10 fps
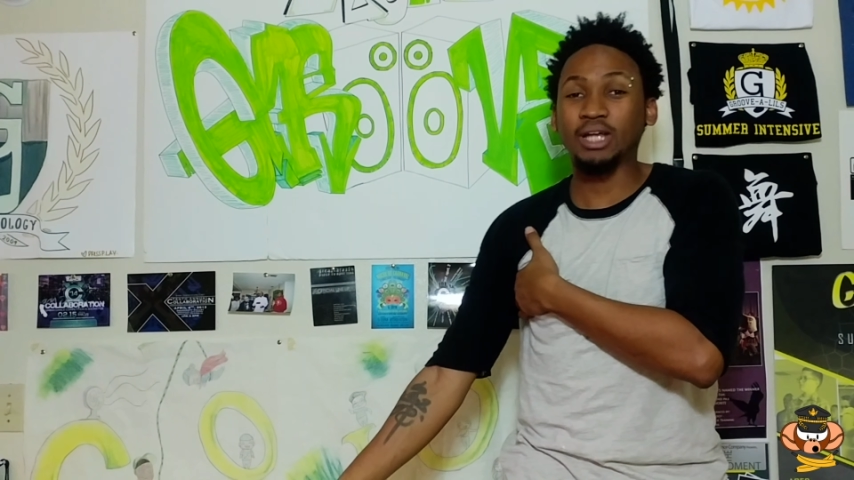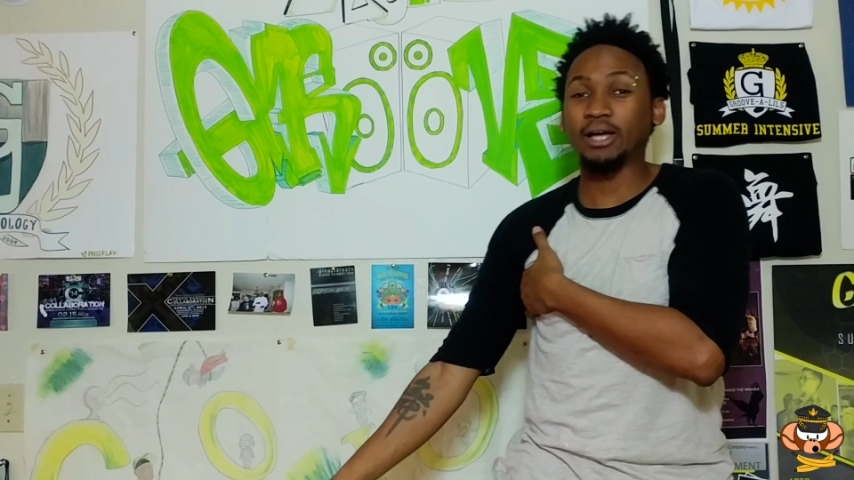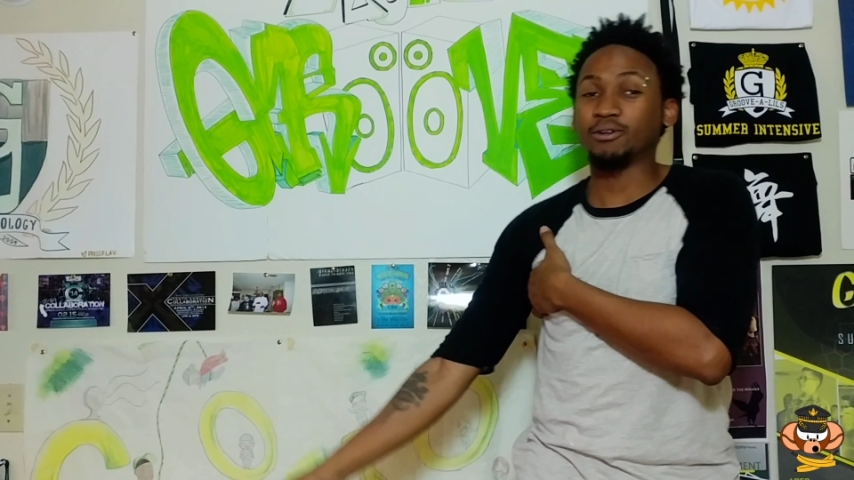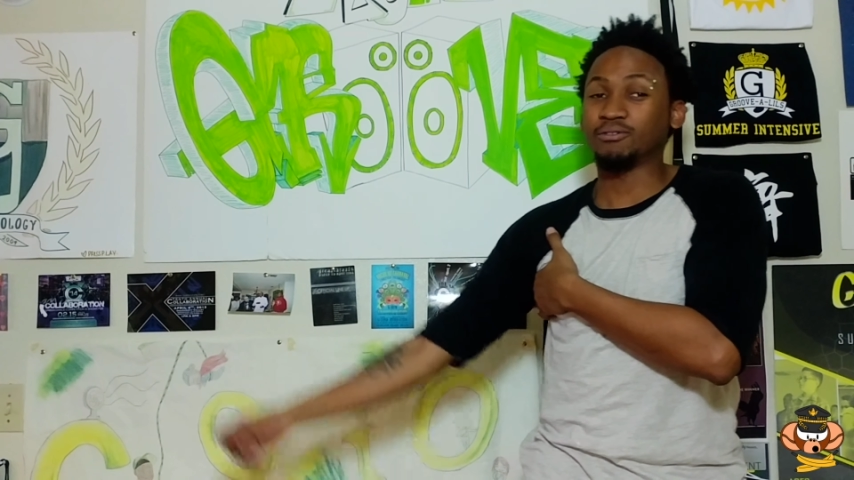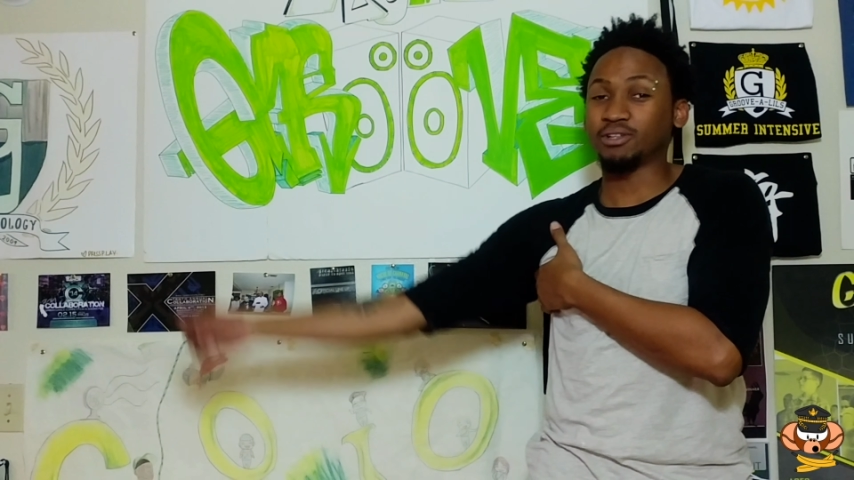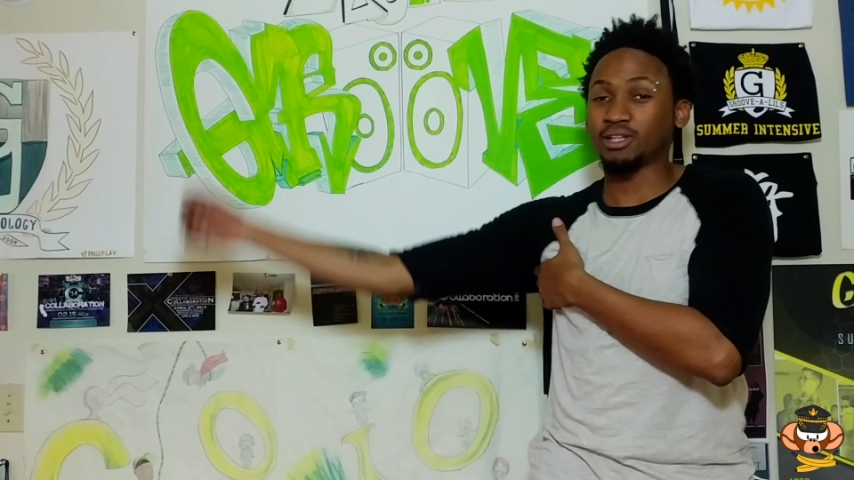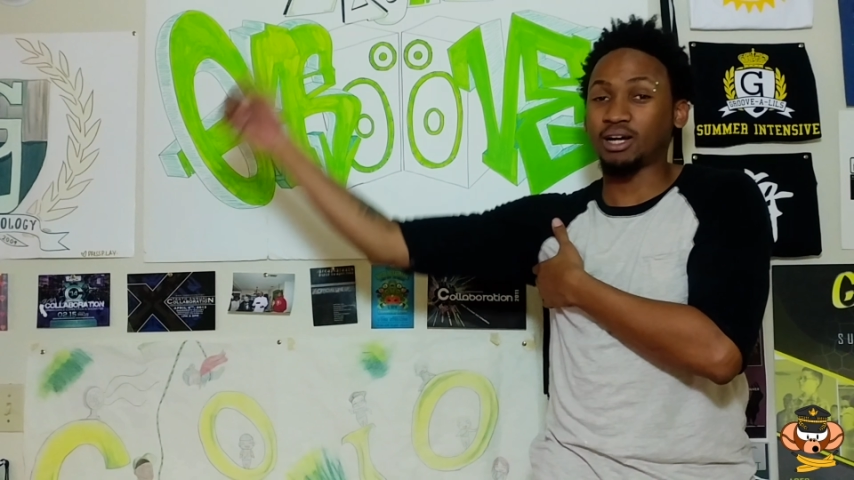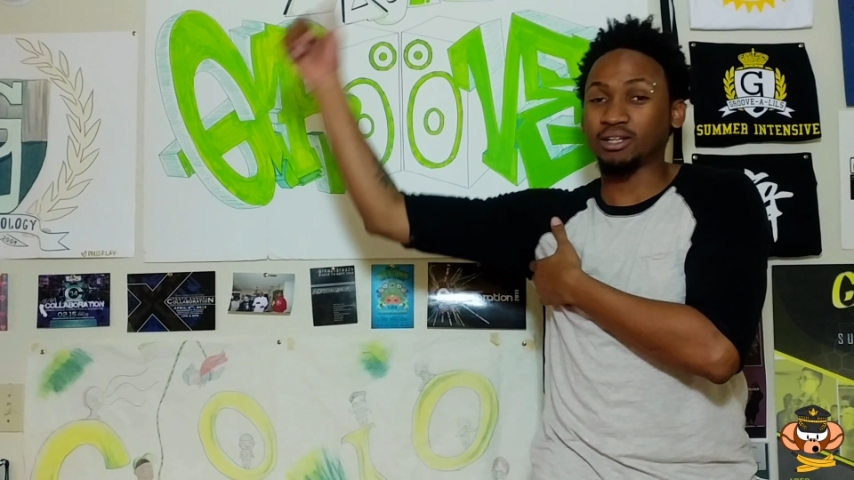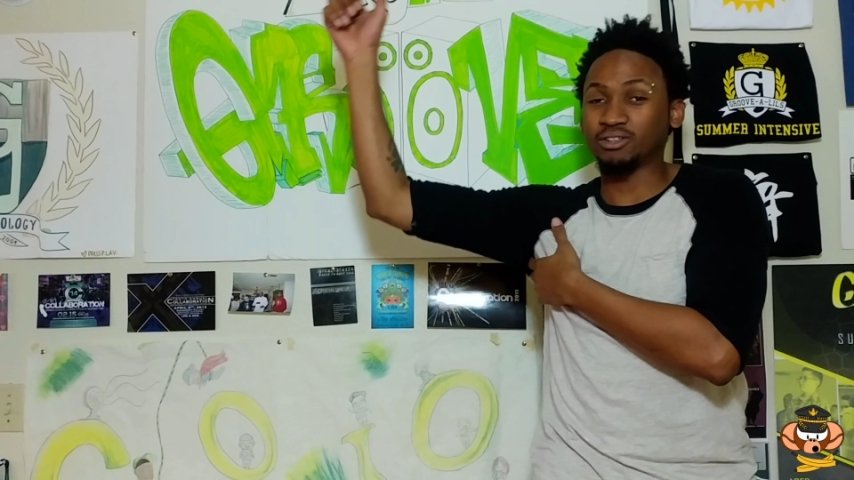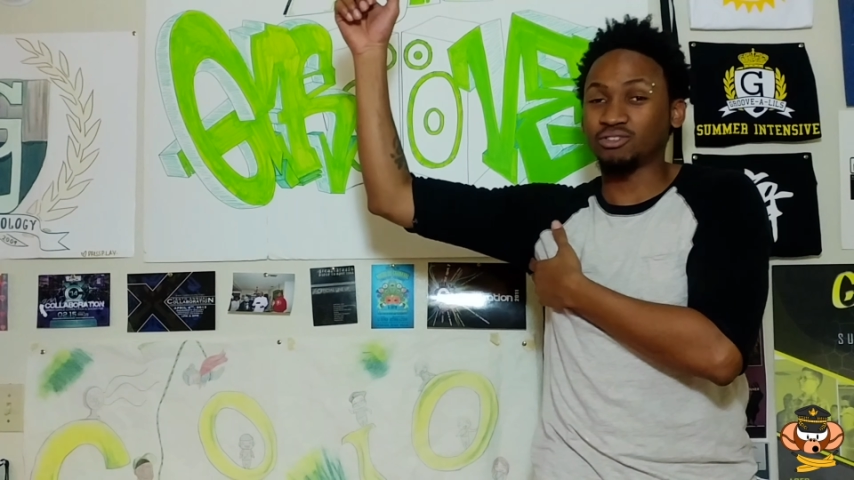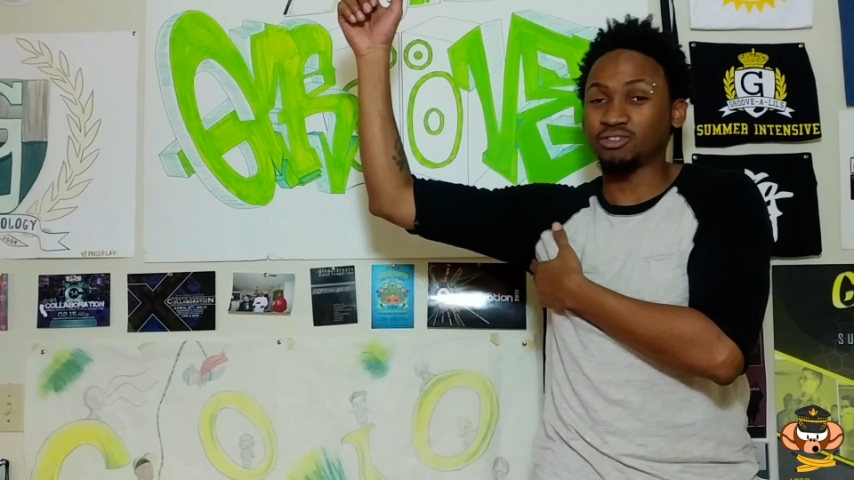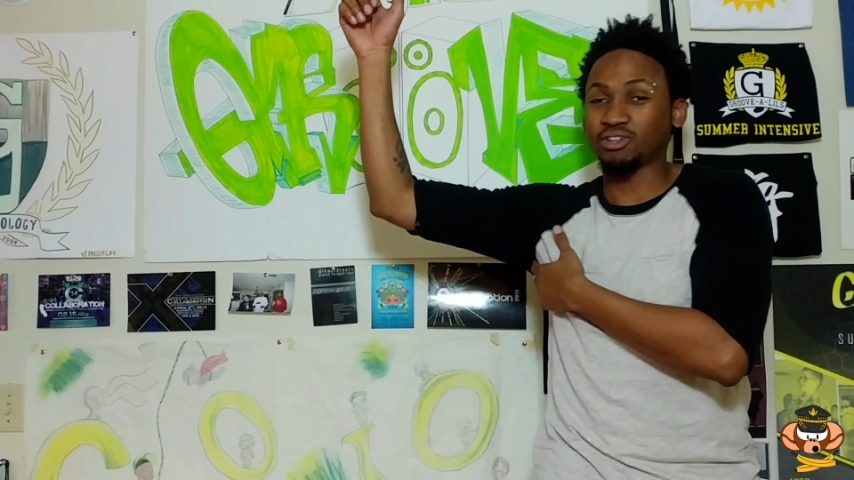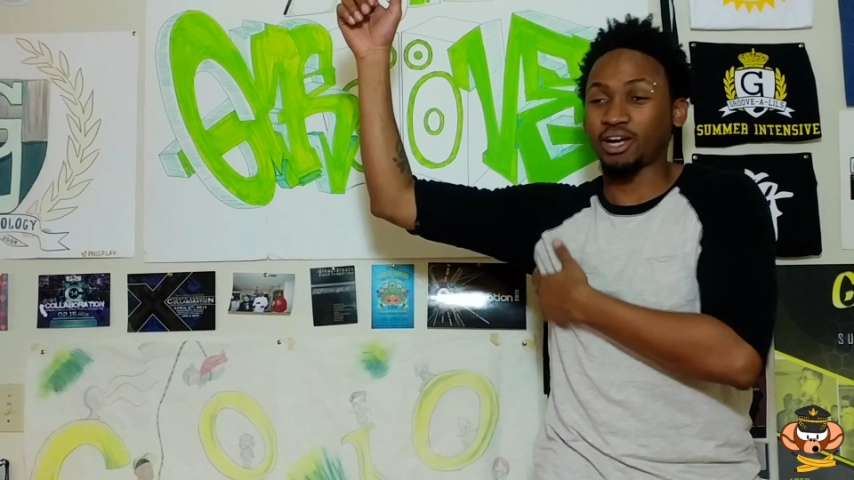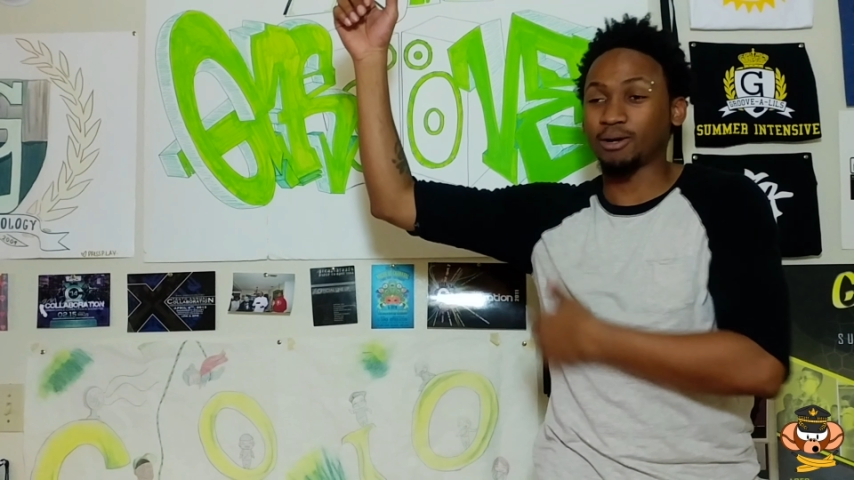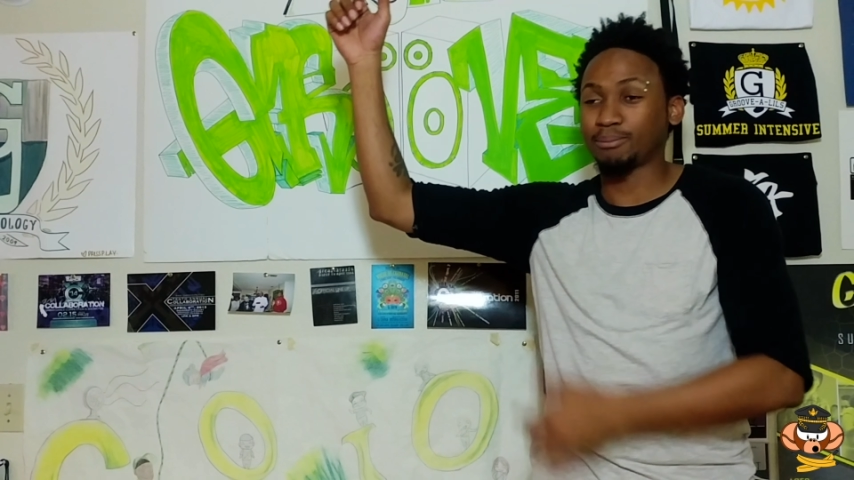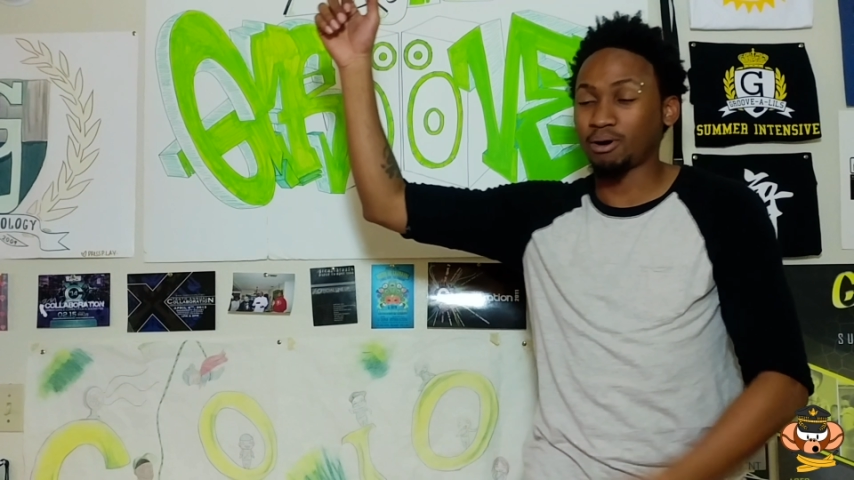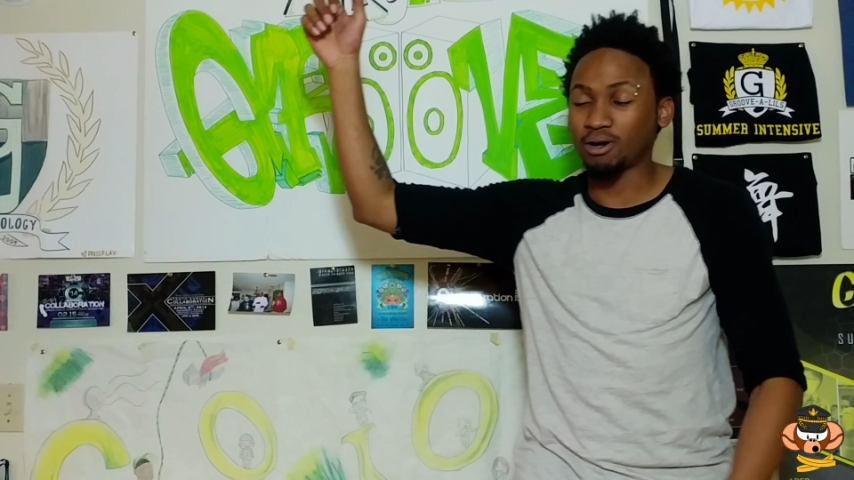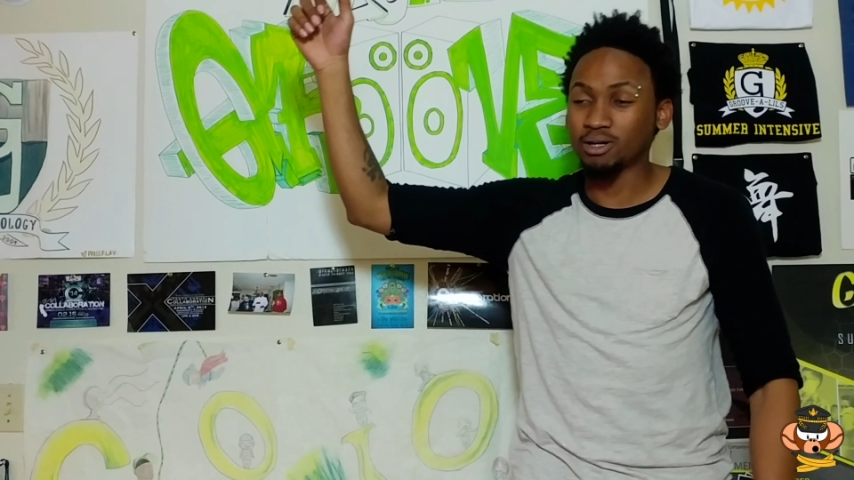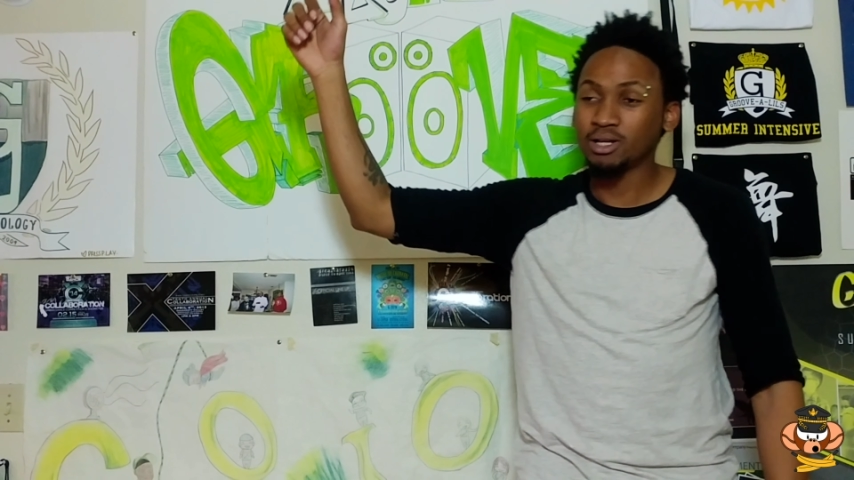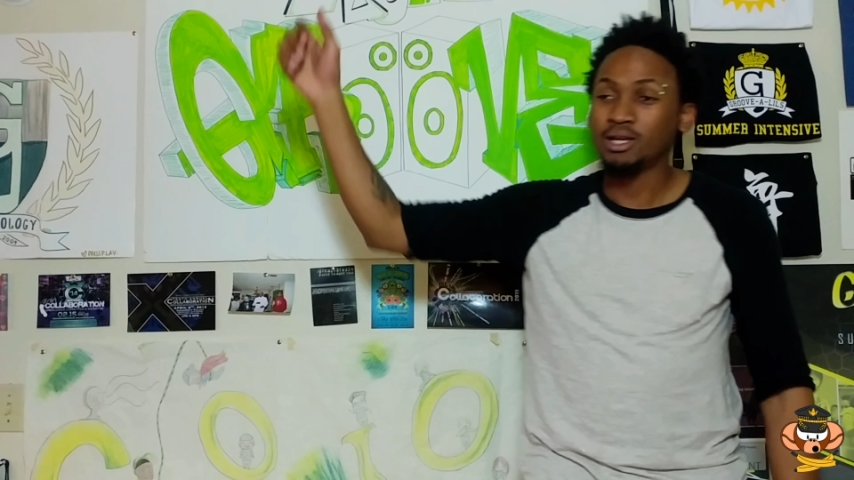now you've unlocked this entire
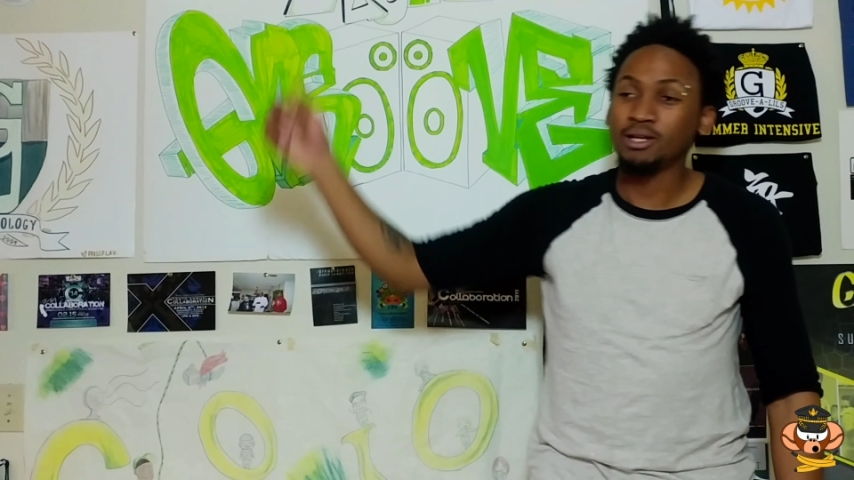part.